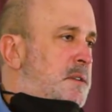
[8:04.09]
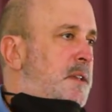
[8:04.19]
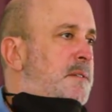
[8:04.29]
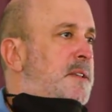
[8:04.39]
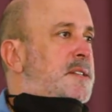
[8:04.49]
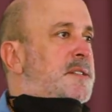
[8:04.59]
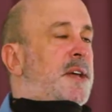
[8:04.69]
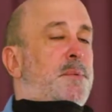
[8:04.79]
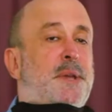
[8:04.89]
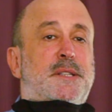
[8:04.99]
It is
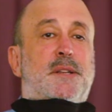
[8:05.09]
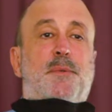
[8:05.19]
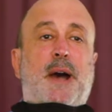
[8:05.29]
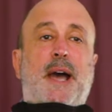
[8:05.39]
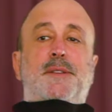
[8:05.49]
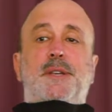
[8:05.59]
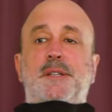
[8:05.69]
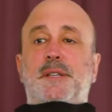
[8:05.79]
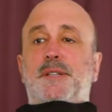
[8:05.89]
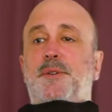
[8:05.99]
the reason why,
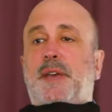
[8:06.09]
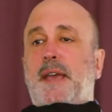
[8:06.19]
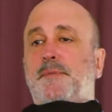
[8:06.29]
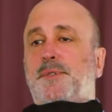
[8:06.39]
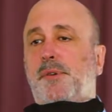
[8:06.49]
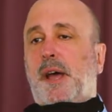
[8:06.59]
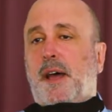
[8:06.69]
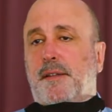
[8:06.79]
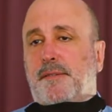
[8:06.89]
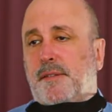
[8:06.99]
Jesus, you came to
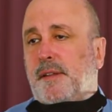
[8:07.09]
earth.